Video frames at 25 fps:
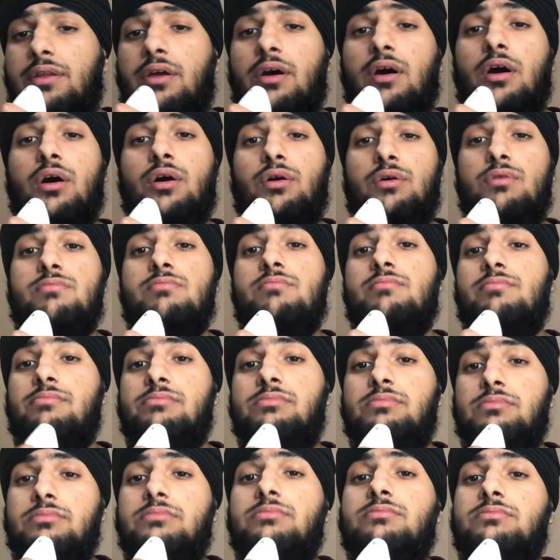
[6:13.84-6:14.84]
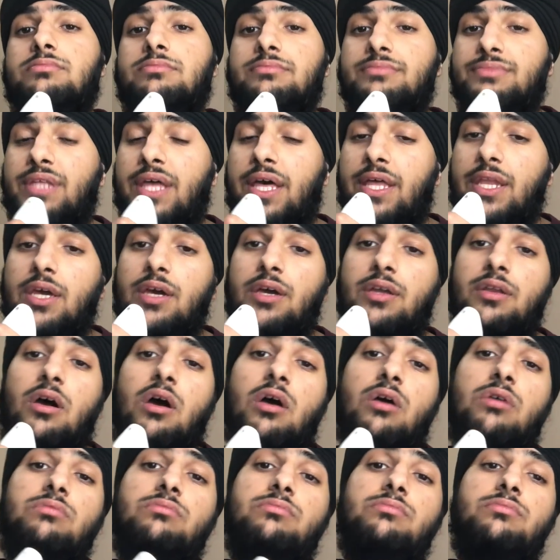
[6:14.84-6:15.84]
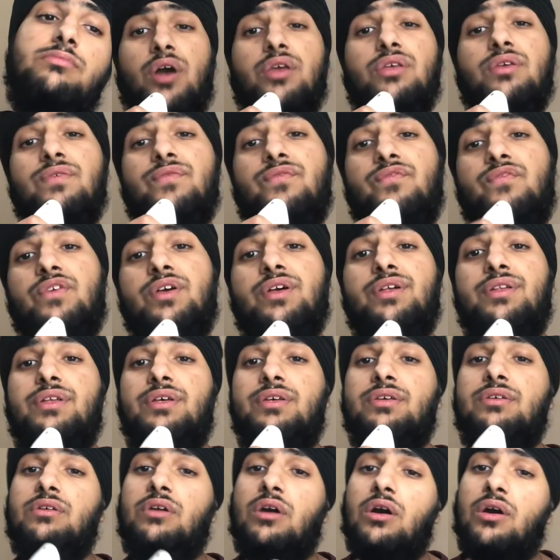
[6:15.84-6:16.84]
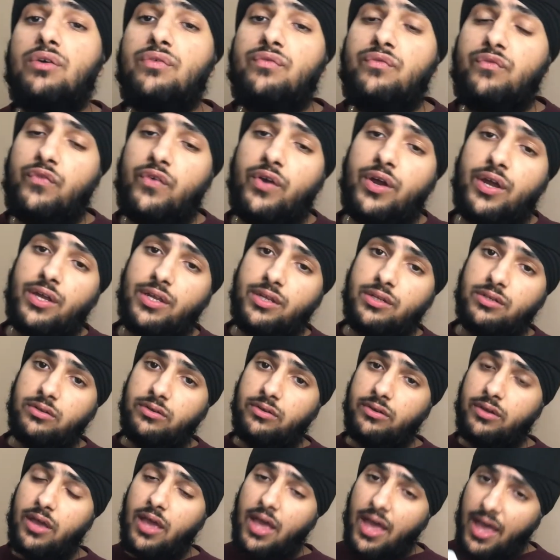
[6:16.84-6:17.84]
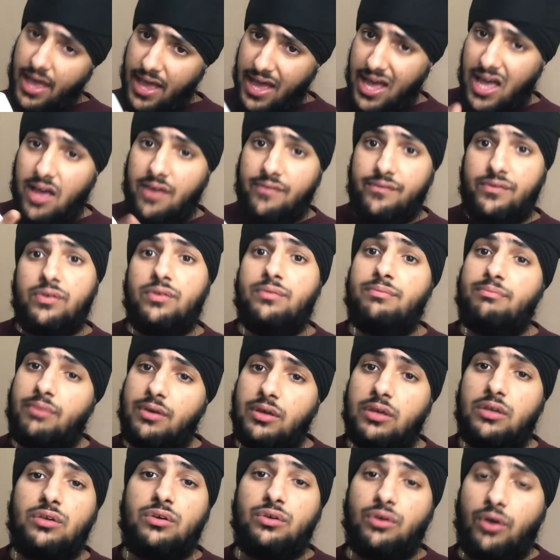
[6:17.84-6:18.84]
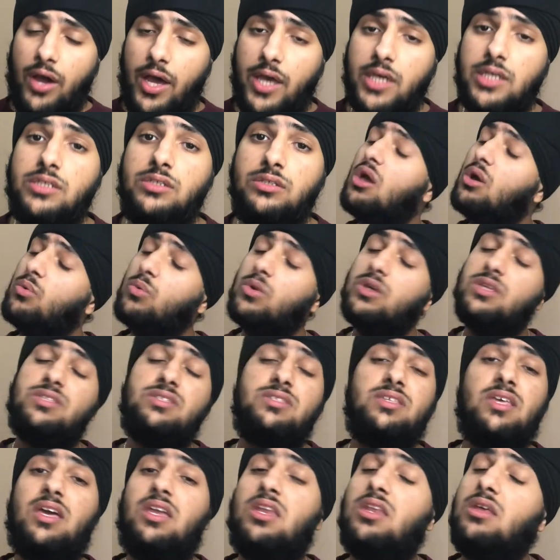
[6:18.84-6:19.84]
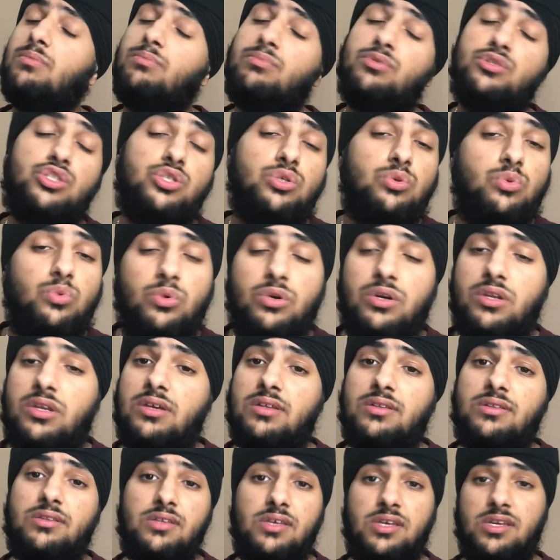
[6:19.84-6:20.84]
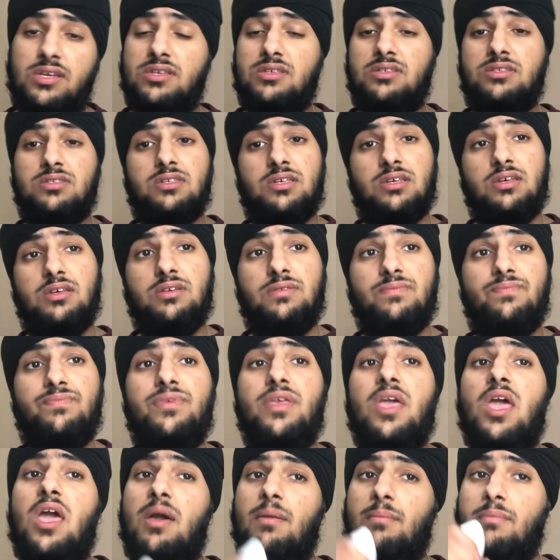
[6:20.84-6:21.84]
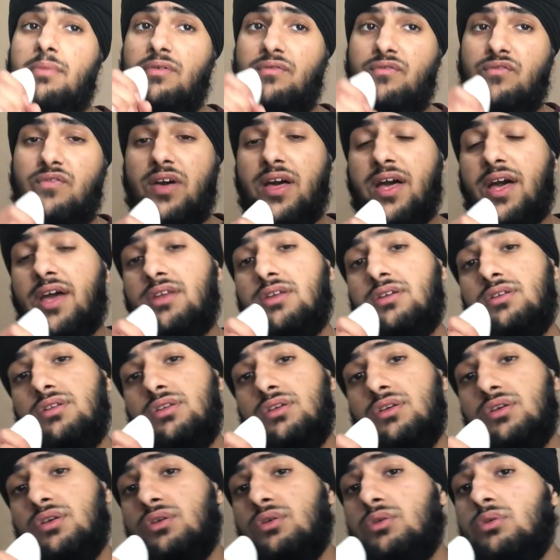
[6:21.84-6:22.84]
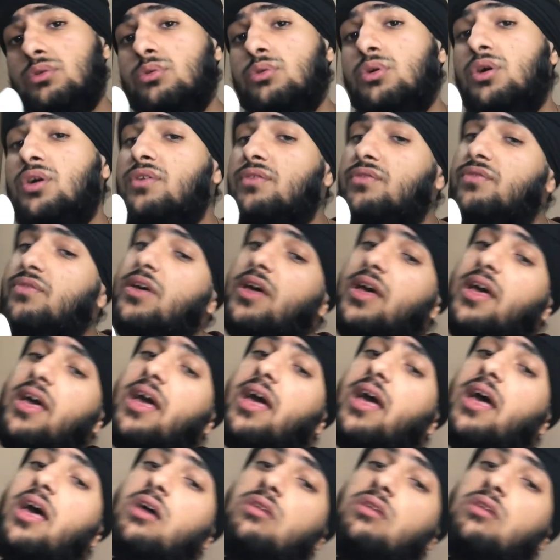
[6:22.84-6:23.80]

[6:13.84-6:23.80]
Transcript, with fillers: dum, da da dum. How you feeling, girlfriend? Have you been crying? We said it, but you wouldn't listen. But finally, you found.